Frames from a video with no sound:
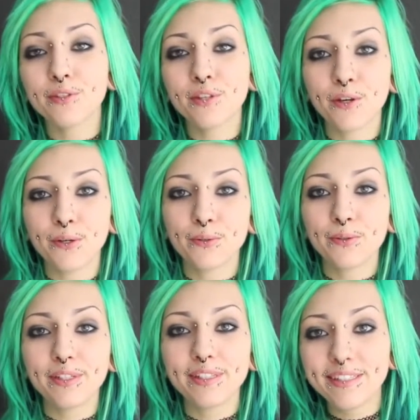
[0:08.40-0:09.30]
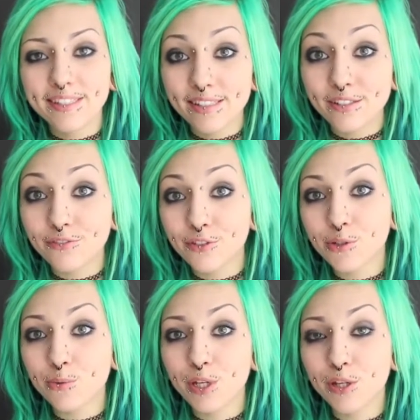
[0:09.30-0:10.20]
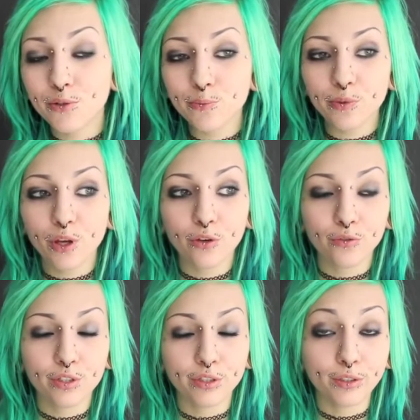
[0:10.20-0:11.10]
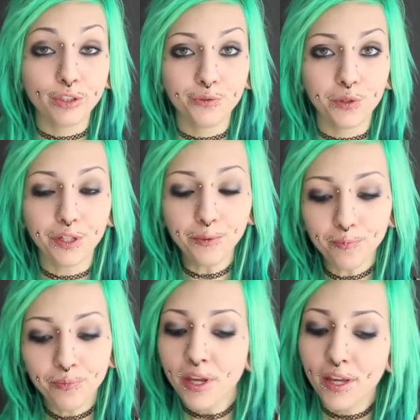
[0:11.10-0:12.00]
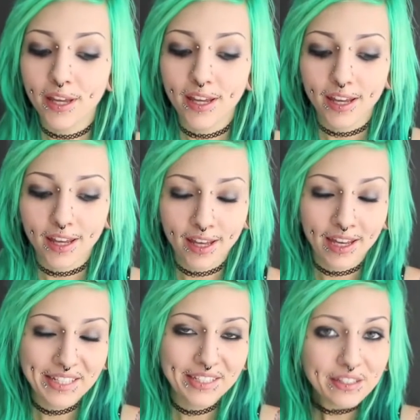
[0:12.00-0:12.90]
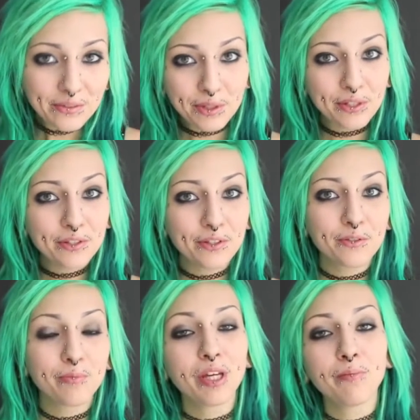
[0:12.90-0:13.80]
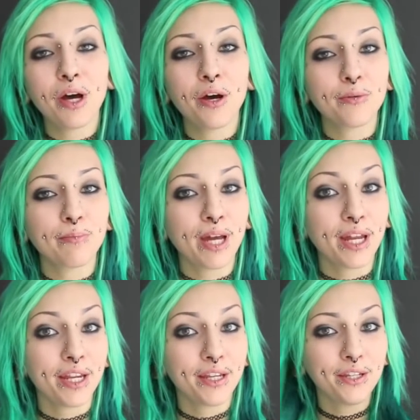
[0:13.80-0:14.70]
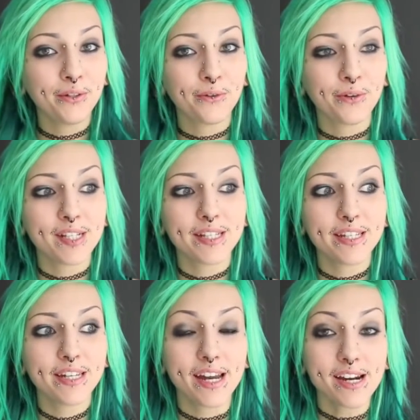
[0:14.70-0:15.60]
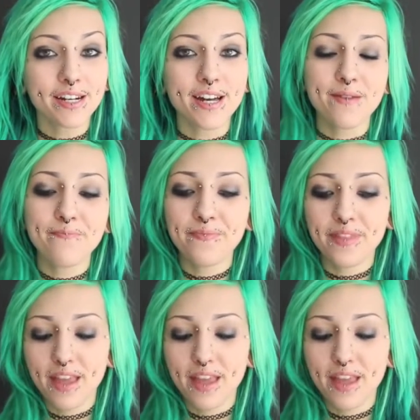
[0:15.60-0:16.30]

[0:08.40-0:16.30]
So the first video of the new year, and this video is going to be about my new crazy hair dye.